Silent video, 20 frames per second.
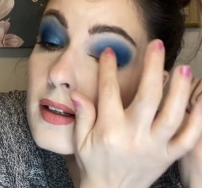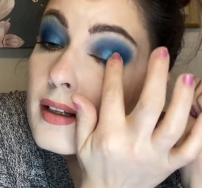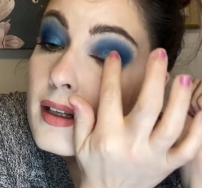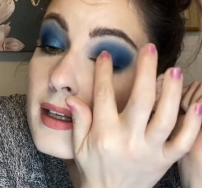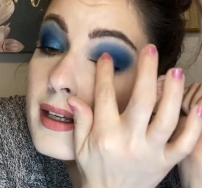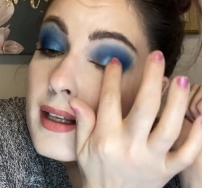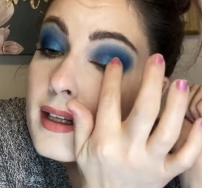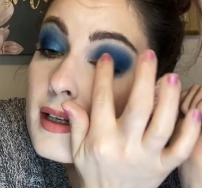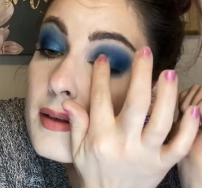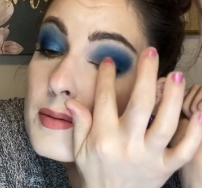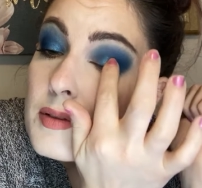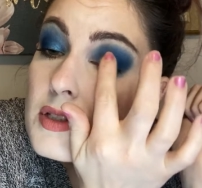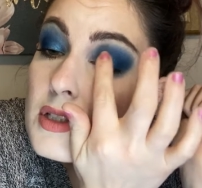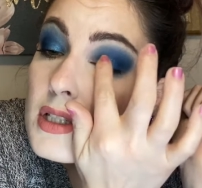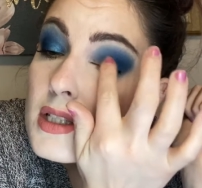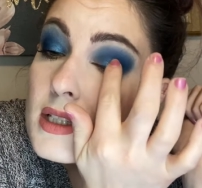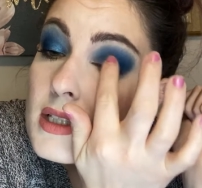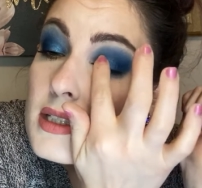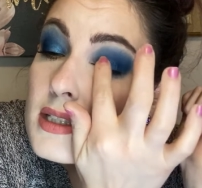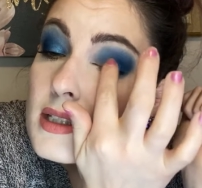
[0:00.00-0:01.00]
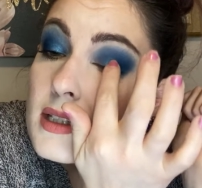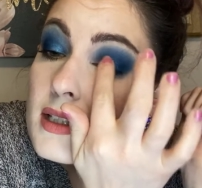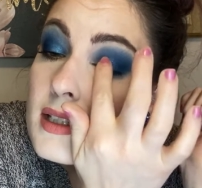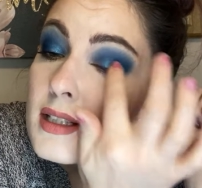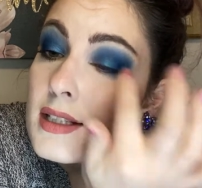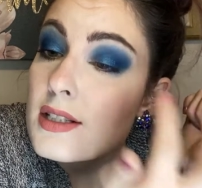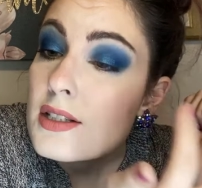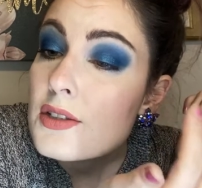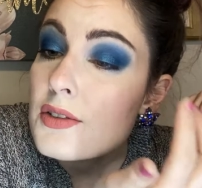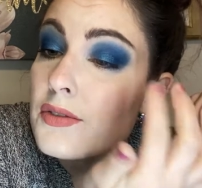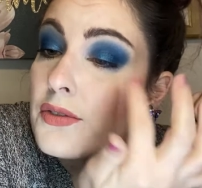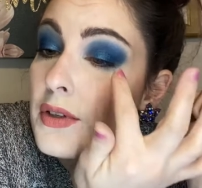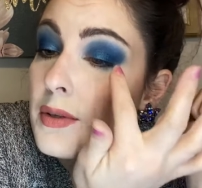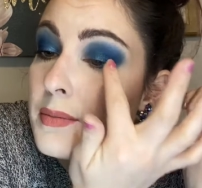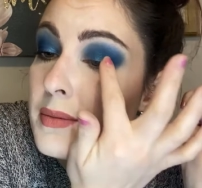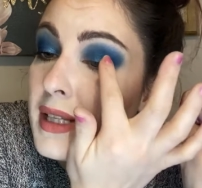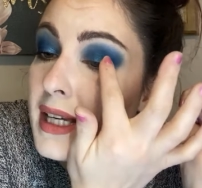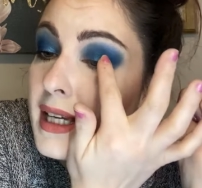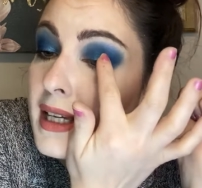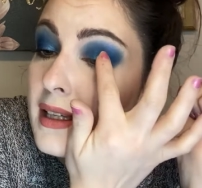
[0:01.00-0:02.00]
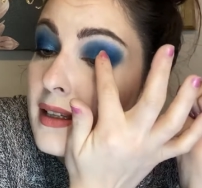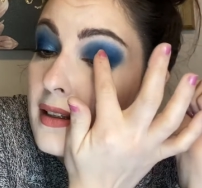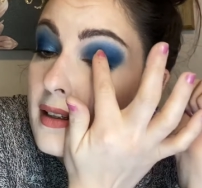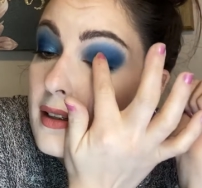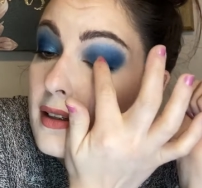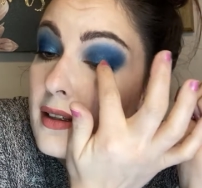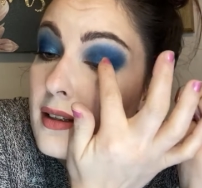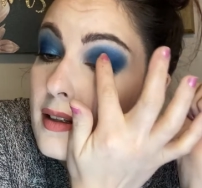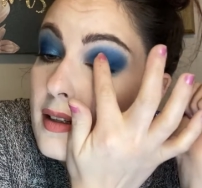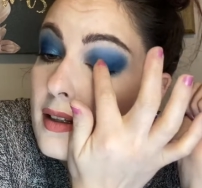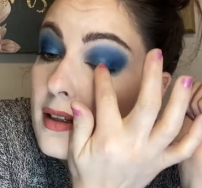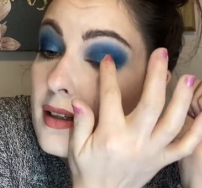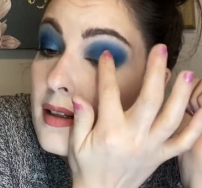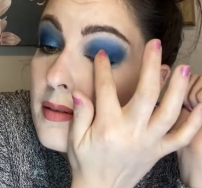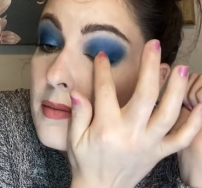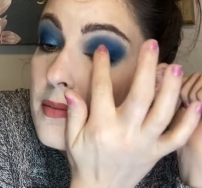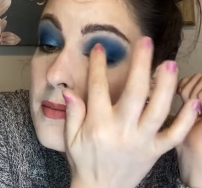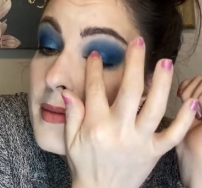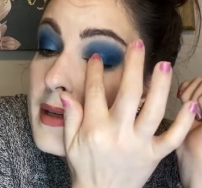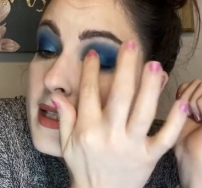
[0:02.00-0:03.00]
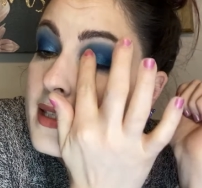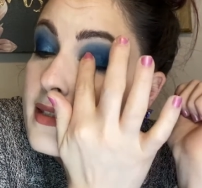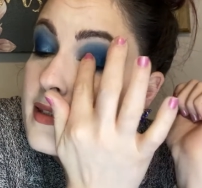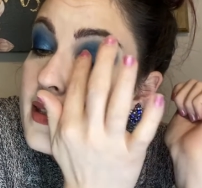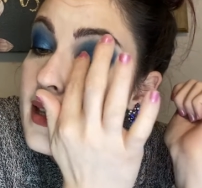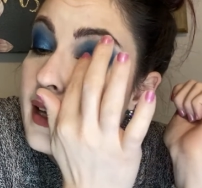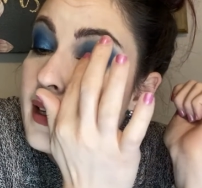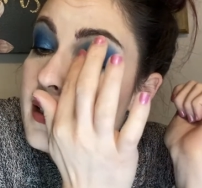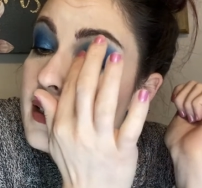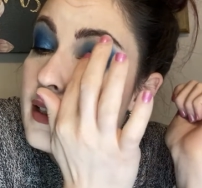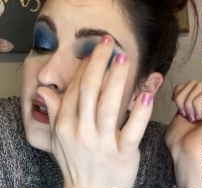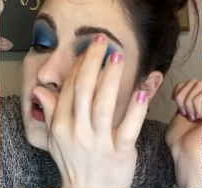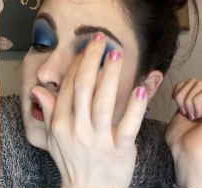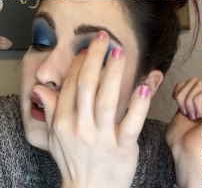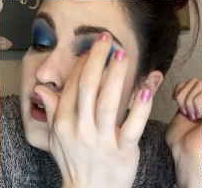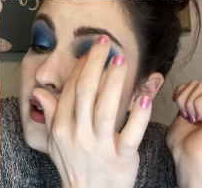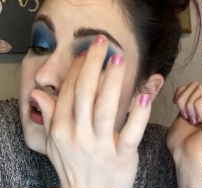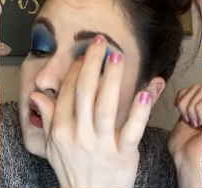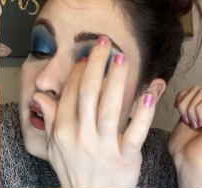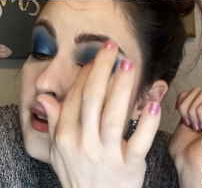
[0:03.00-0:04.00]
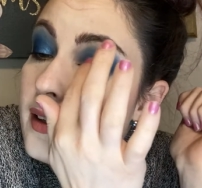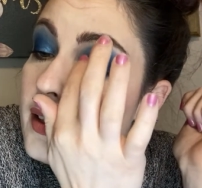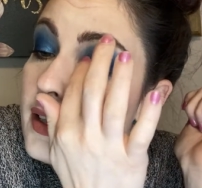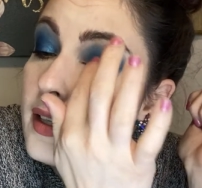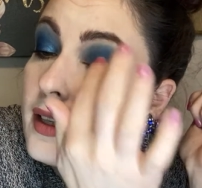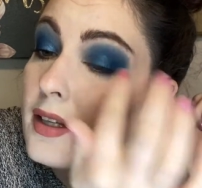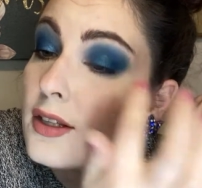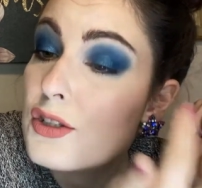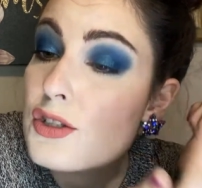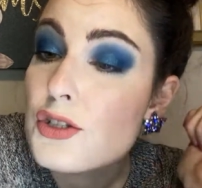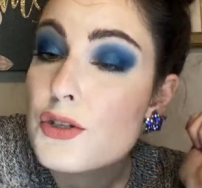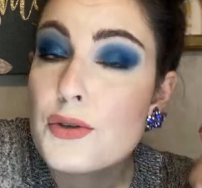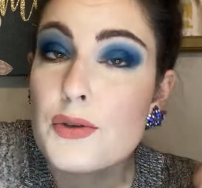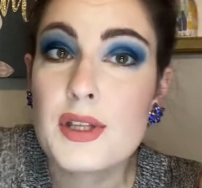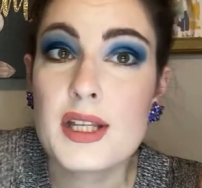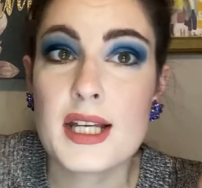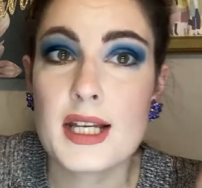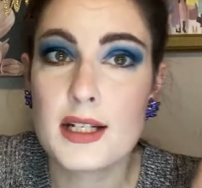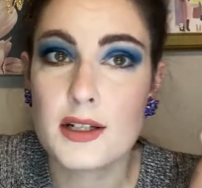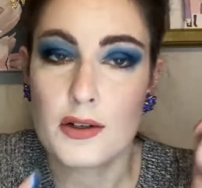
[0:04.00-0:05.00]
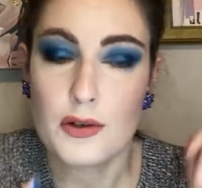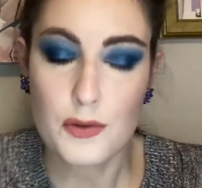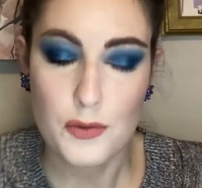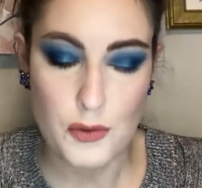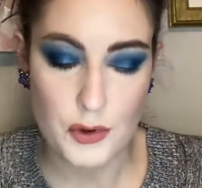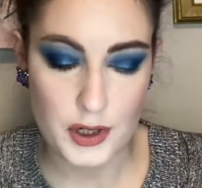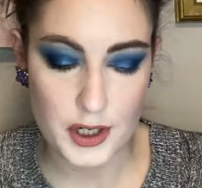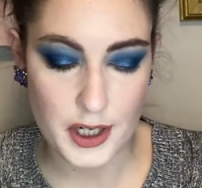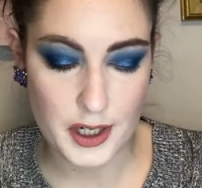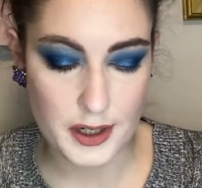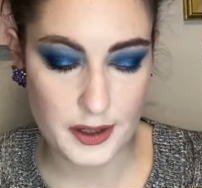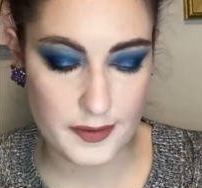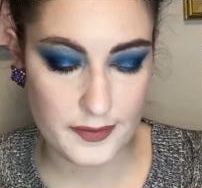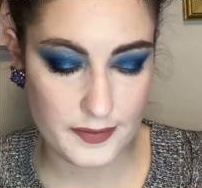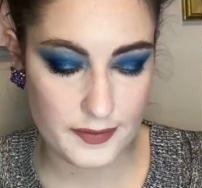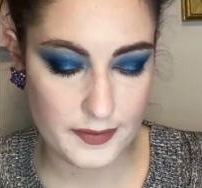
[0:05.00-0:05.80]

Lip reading: And I'm just going to do from like mid-center to the inner corner.